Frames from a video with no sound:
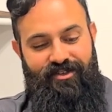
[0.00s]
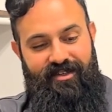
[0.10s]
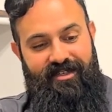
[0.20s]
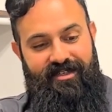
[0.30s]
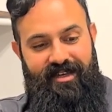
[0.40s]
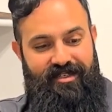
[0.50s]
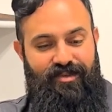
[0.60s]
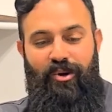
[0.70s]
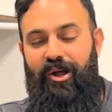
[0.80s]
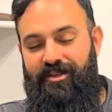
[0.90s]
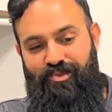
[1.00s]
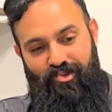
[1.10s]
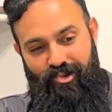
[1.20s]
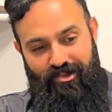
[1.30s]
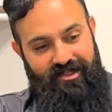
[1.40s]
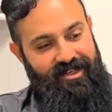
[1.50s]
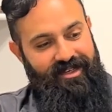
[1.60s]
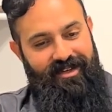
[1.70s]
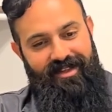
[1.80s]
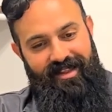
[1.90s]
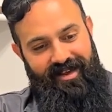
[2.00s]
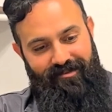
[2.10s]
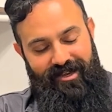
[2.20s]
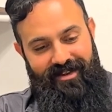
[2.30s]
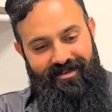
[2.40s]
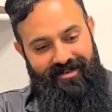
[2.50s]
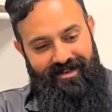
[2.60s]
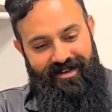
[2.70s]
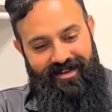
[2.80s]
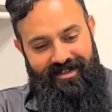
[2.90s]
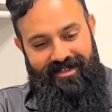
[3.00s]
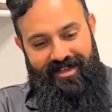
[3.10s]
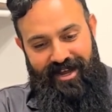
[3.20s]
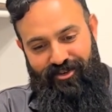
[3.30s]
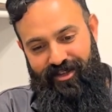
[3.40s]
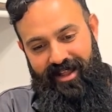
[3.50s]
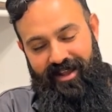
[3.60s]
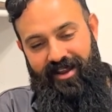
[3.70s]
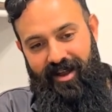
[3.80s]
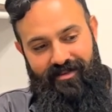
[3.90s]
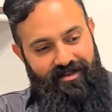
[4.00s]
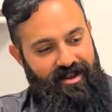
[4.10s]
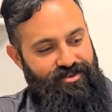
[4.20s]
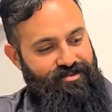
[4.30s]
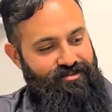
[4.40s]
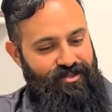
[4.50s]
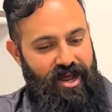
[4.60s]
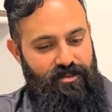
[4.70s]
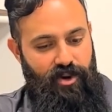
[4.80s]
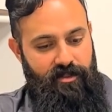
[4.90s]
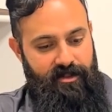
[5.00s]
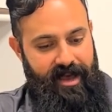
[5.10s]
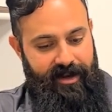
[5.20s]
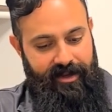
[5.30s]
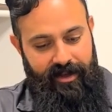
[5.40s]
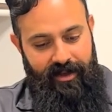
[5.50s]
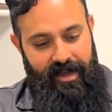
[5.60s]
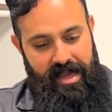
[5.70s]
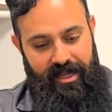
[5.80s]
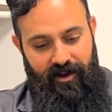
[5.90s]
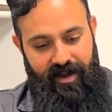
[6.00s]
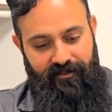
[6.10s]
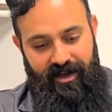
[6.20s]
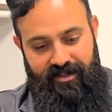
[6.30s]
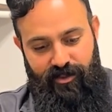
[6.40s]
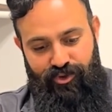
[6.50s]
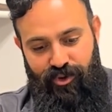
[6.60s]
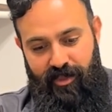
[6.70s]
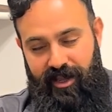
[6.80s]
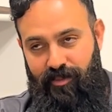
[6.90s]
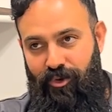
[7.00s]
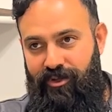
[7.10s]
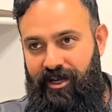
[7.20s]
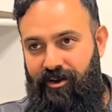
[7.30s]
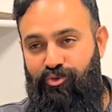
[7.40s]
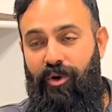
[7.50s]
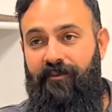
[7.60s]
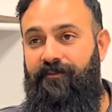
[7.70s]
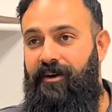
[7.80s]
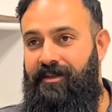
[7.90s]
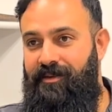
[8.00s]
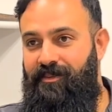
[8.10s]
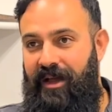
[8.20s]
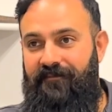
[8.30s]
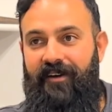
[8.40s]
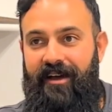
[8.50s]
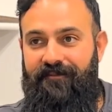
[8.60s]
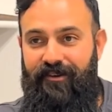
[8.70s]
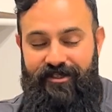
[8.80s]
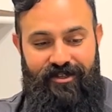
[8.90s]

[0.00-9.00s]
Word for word: So this is like smallest mold. I mean, this is actually like not not not problematic. Yeah. You know, we have customers who are making molds that are twelve foot by five foot.